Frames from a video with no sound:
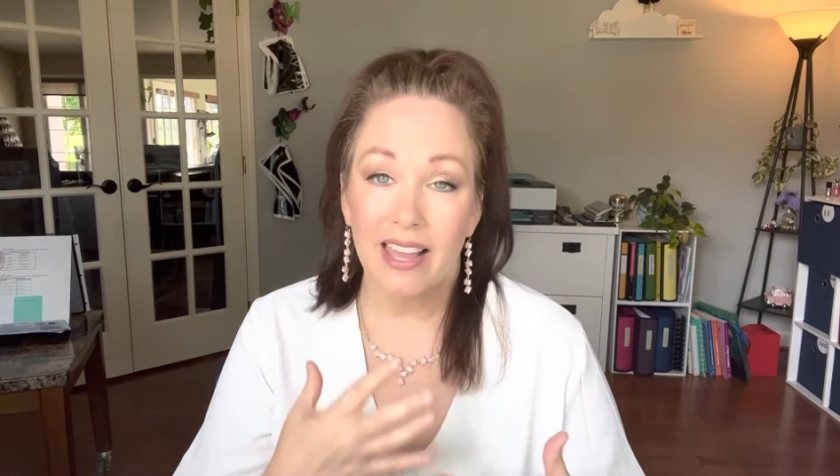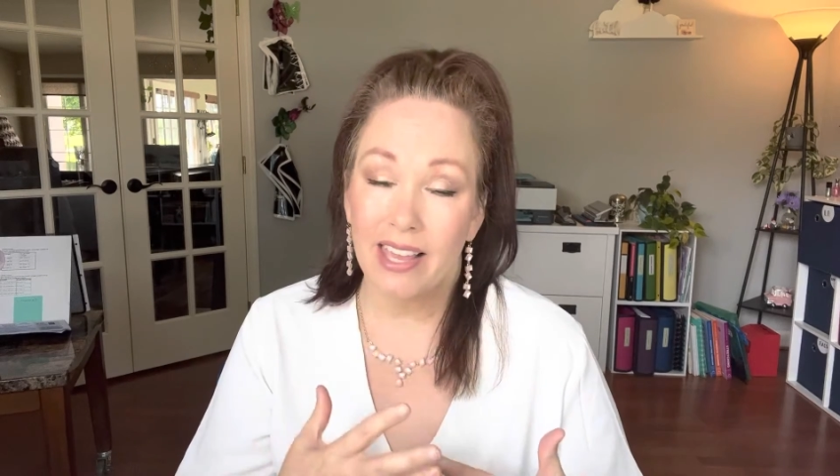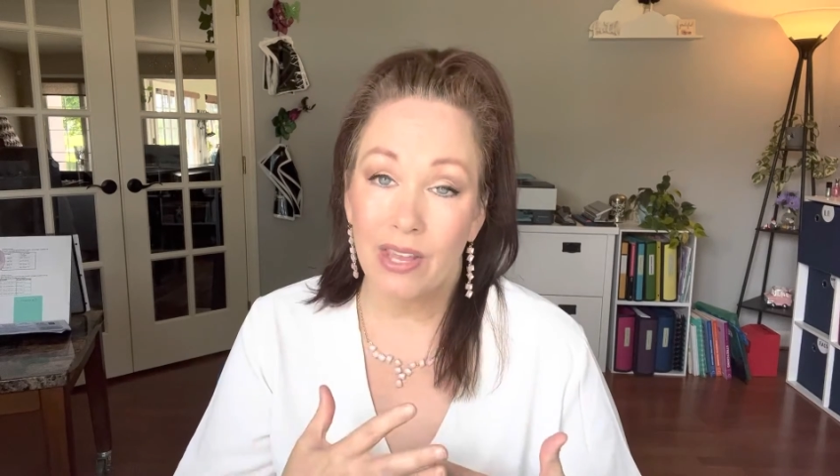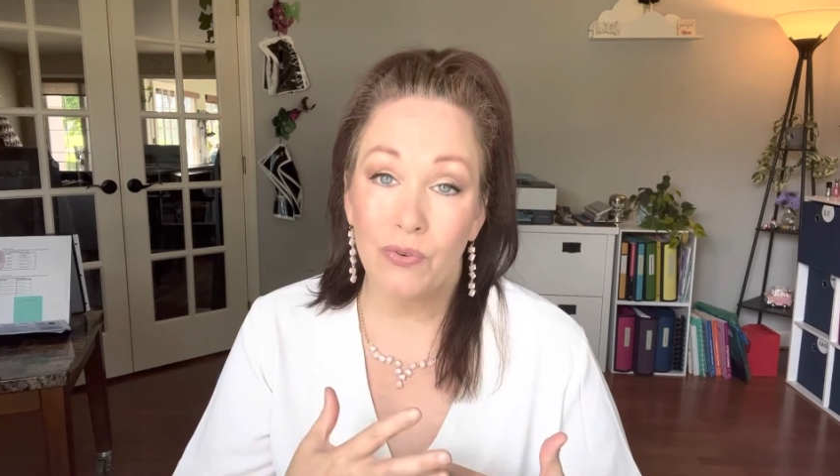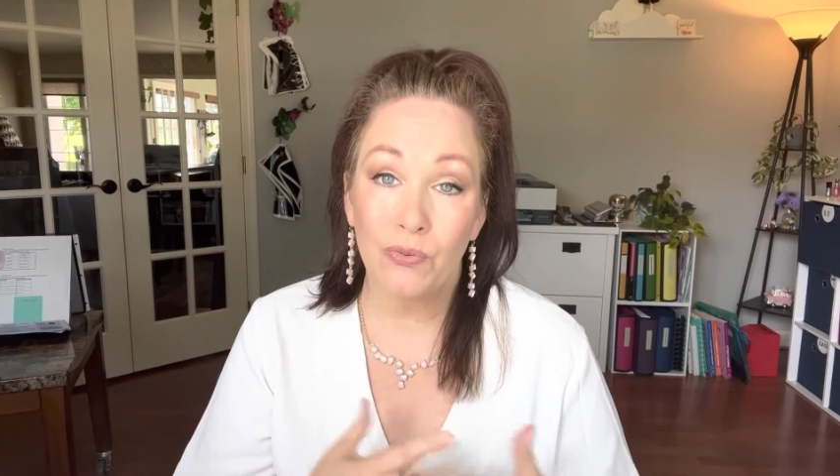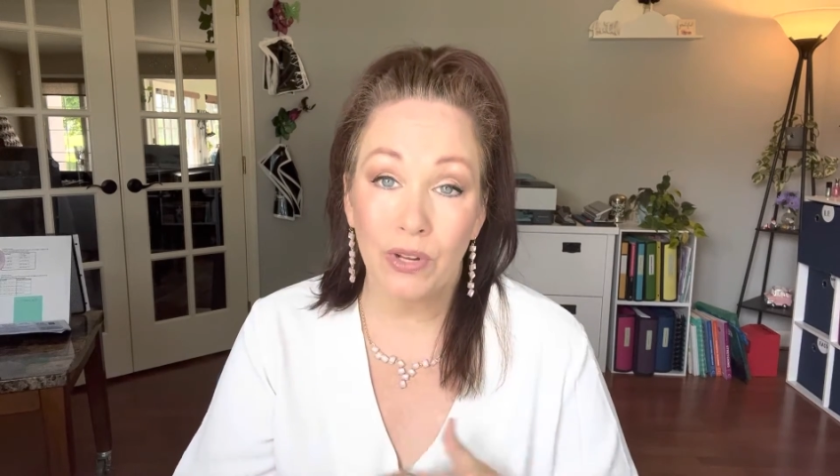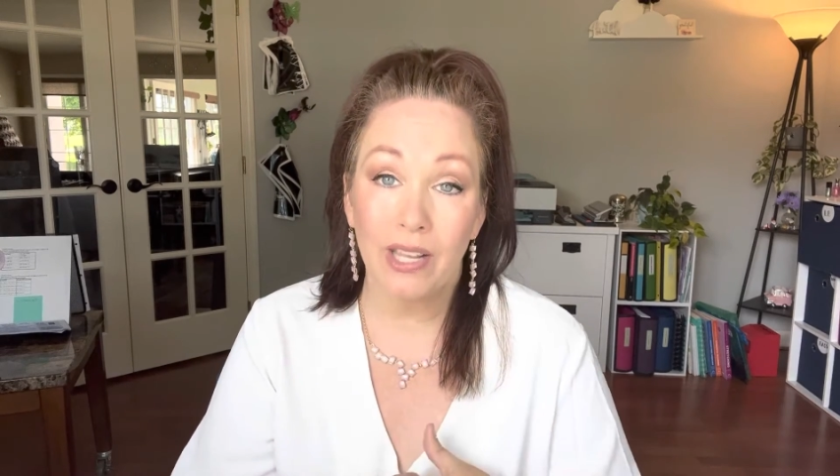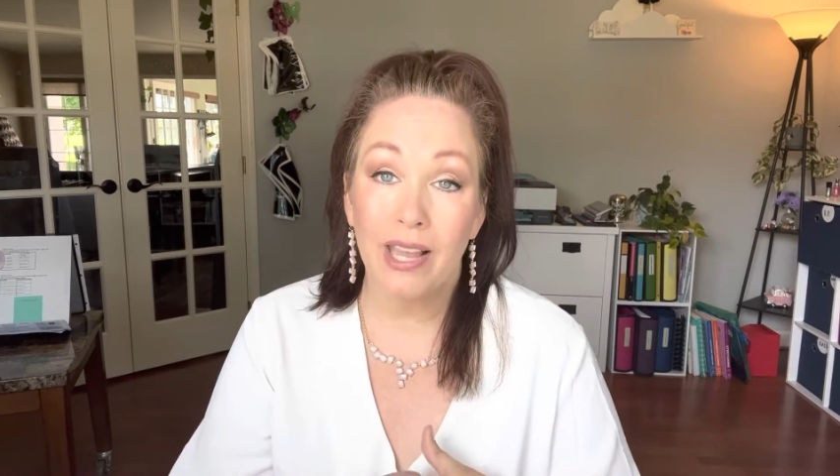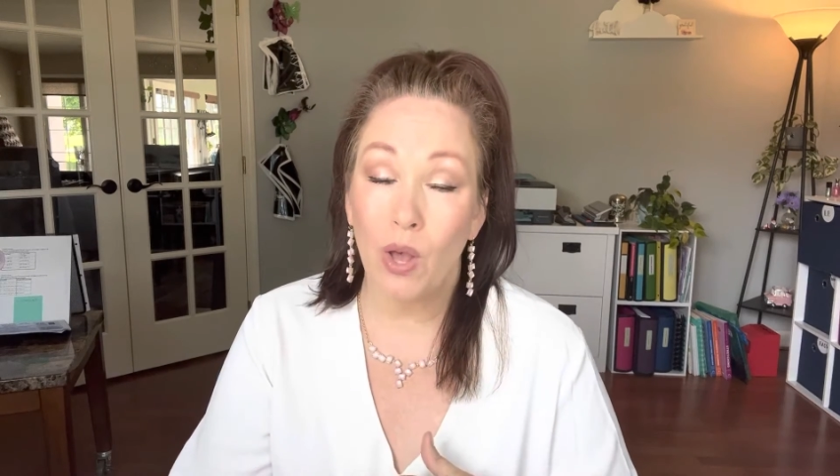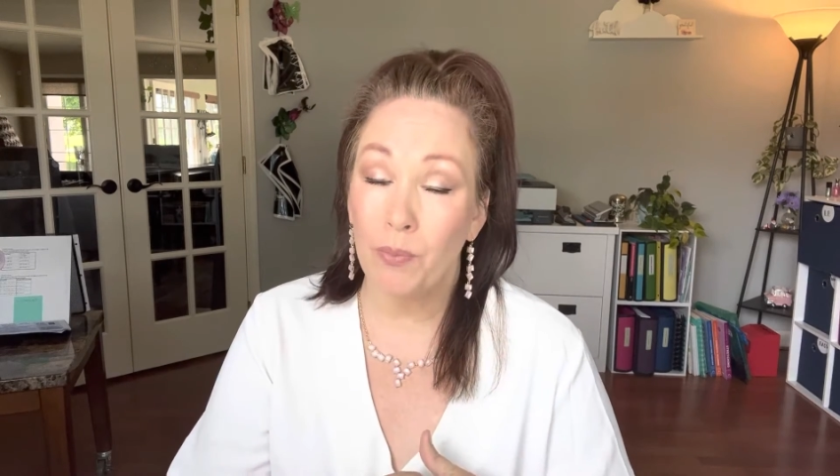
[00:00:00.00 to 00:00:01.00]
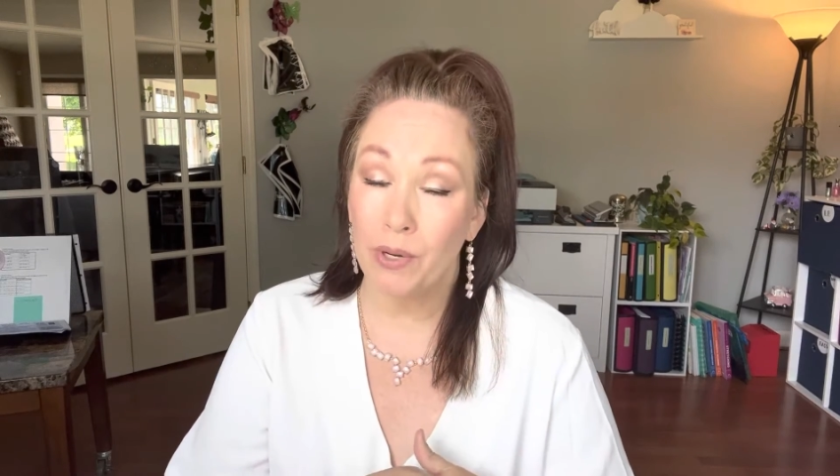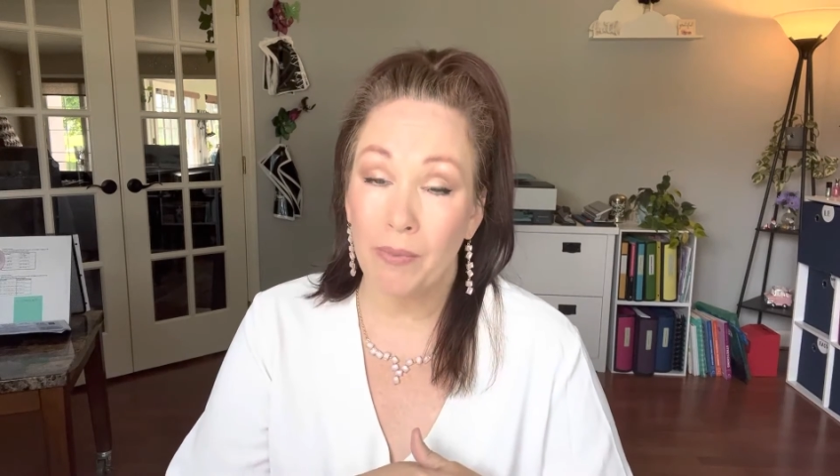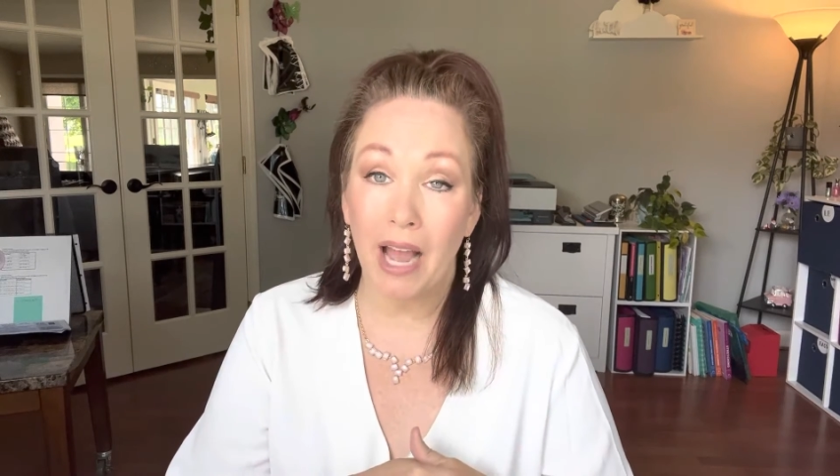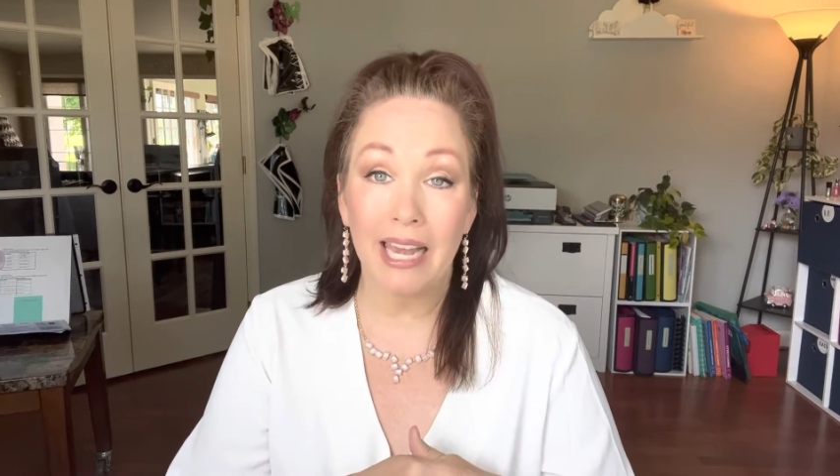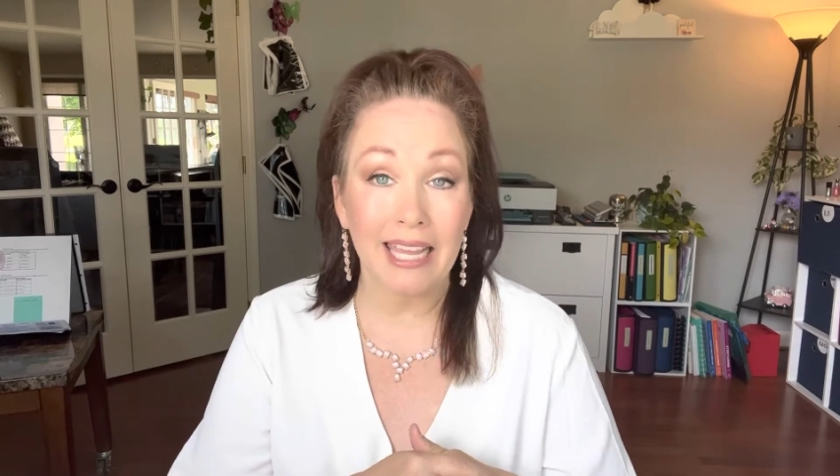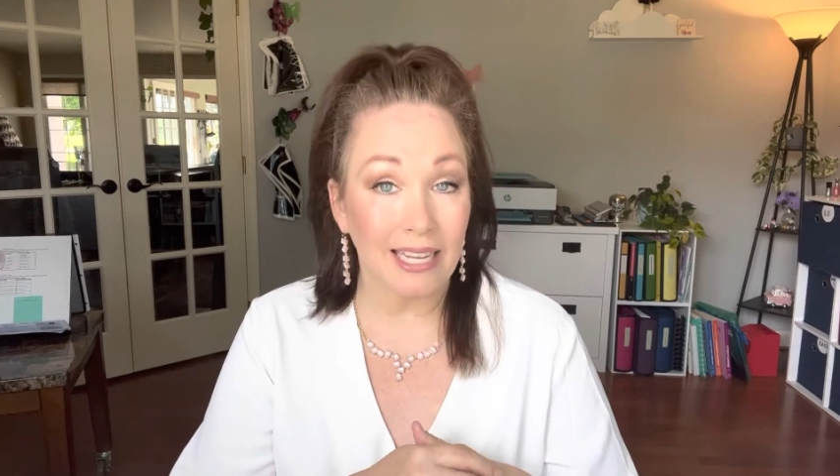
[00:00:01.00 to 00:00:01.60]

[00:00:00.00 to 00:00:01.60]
It can really help your body